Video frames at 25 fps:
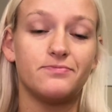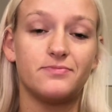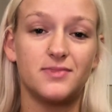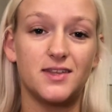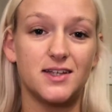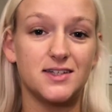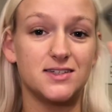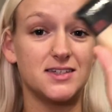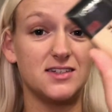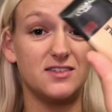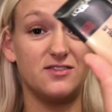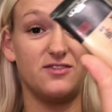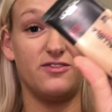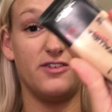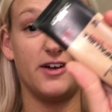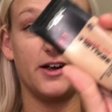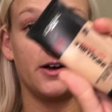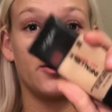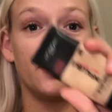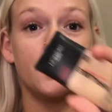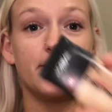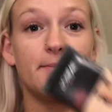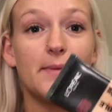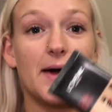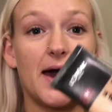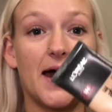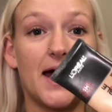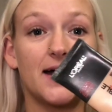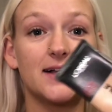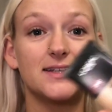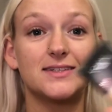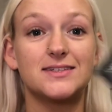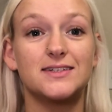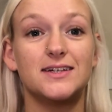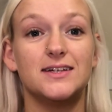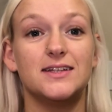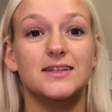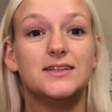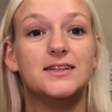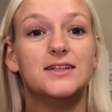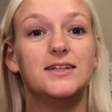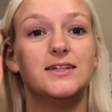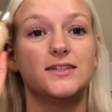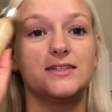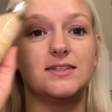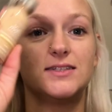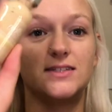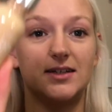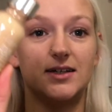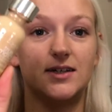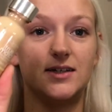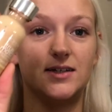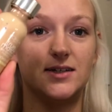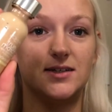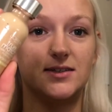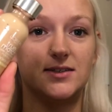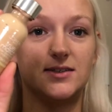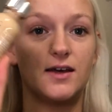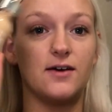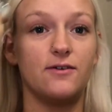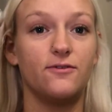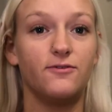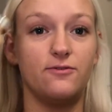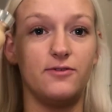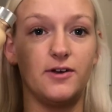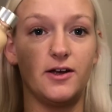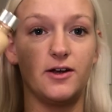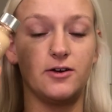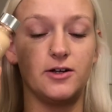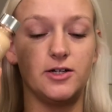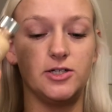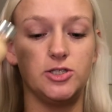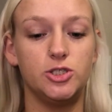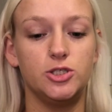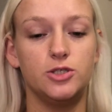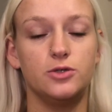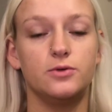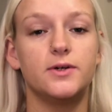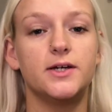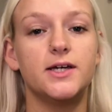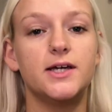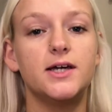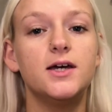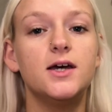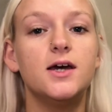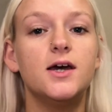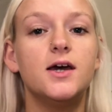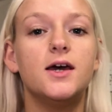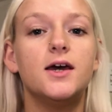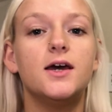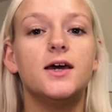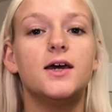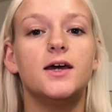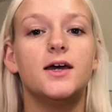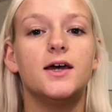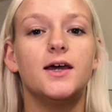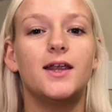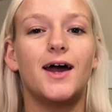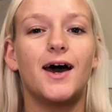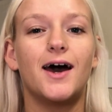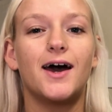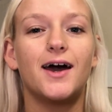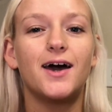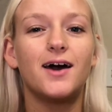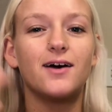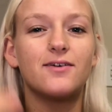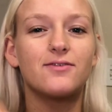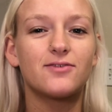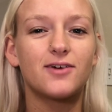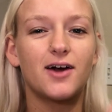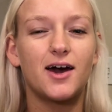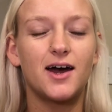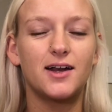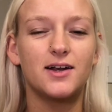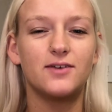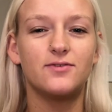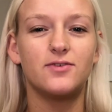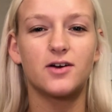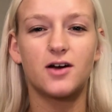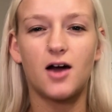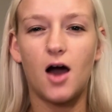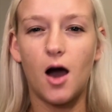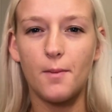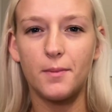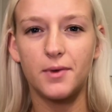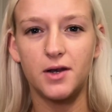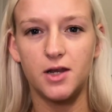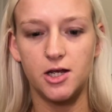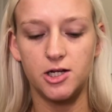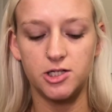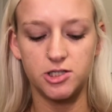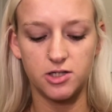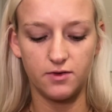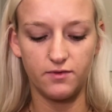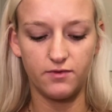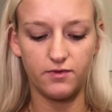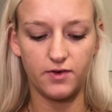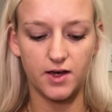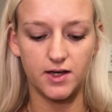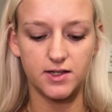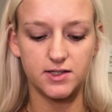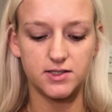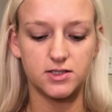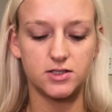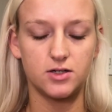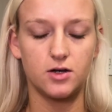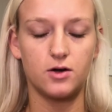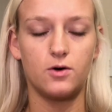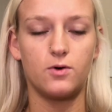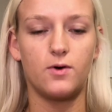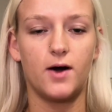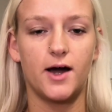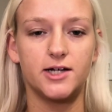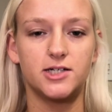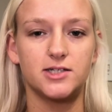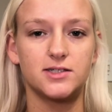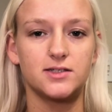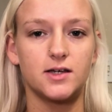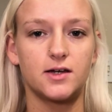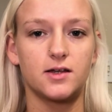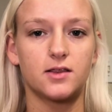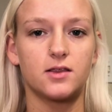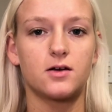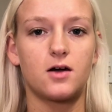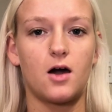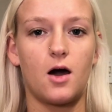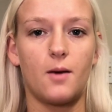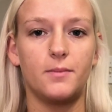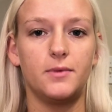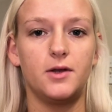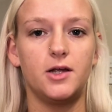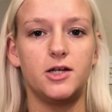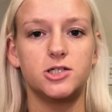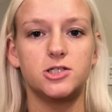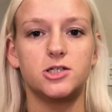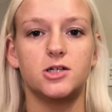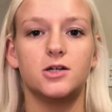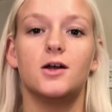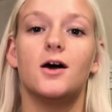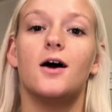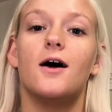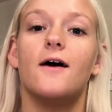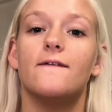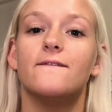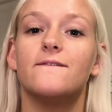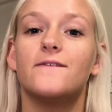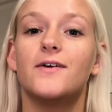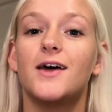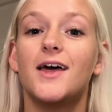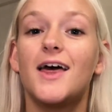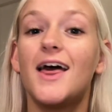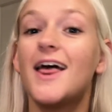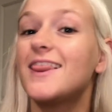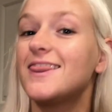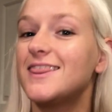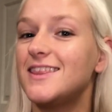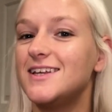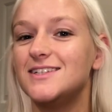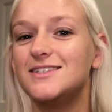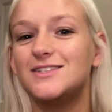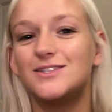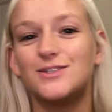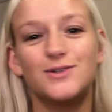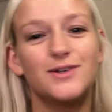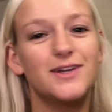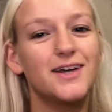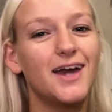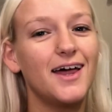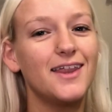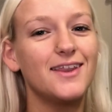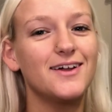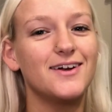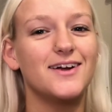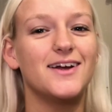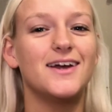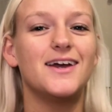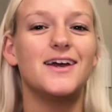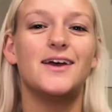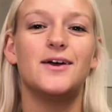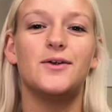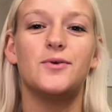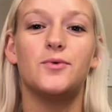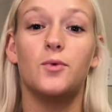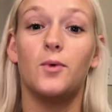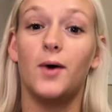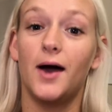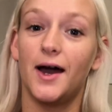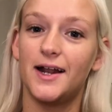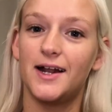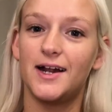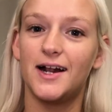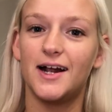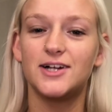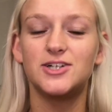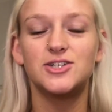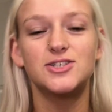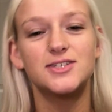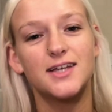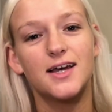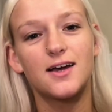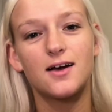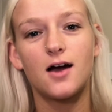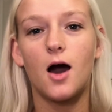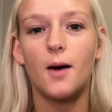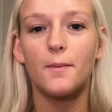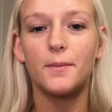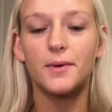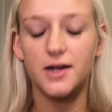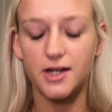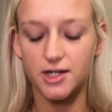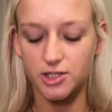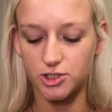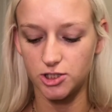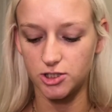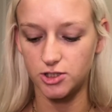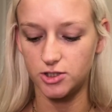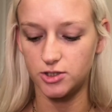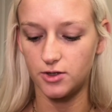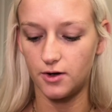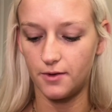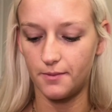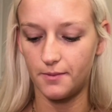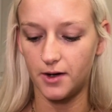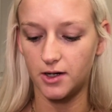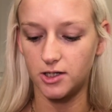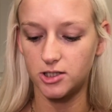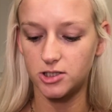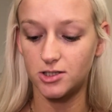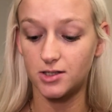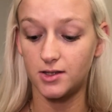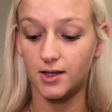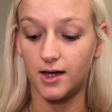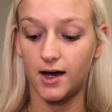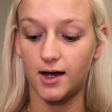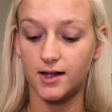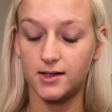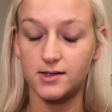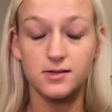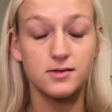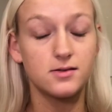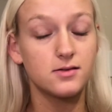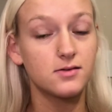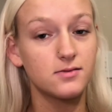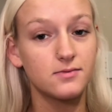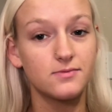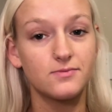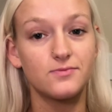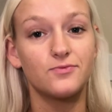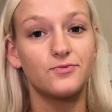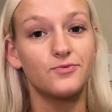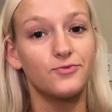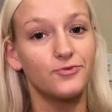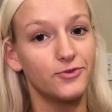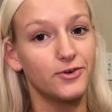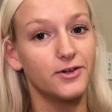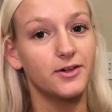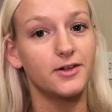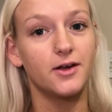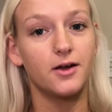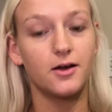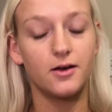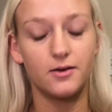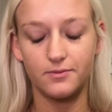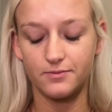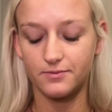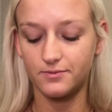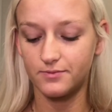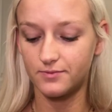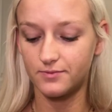this is very matte and this is very dewy, and I have kind of a combination face, so I just like the combination of these two together. And why did I just say combination so much? That's really...